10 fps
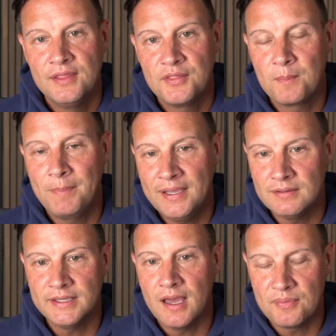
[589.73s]
They're
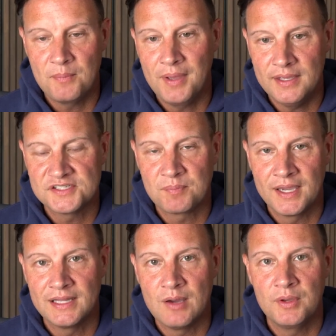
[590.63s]
bailing out the banks by
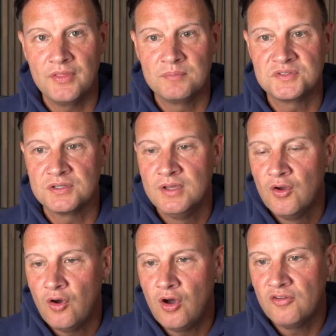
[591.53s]
allowing them to
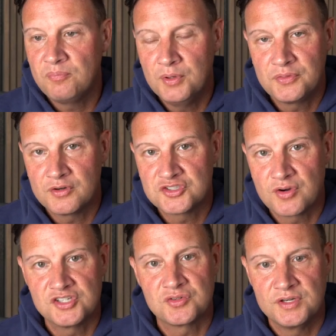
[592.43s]
off-put their
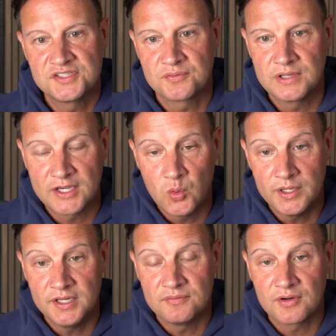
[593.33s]
treasuries for
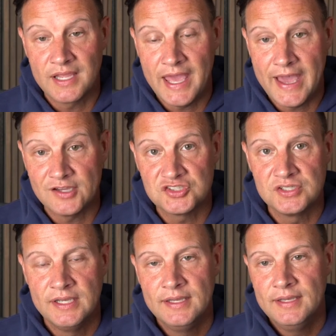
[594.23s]
liquidity, for cash,
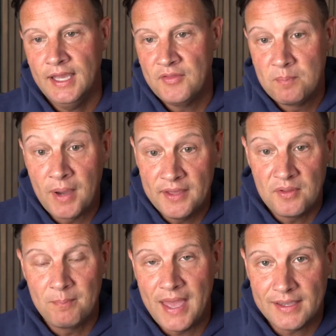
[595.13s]
and then buy
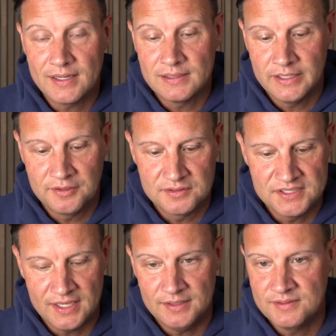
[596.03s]
them back at a later date.